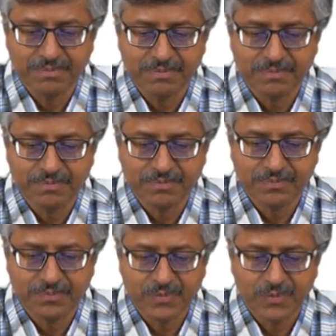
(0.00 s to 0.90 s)

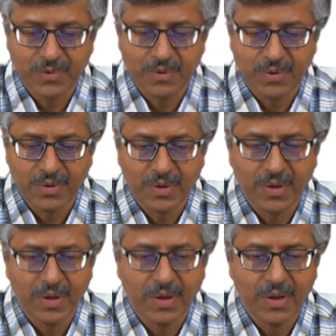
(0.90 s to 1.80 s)

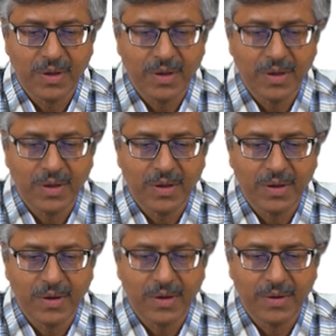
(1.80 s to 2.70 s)

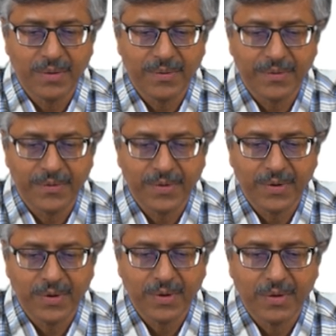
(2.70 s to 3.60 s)

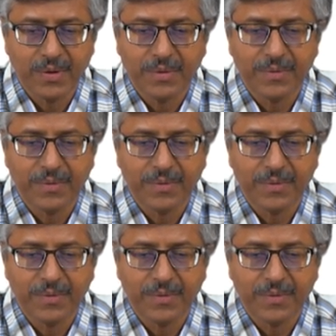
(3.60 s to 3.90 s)
(no one is talking)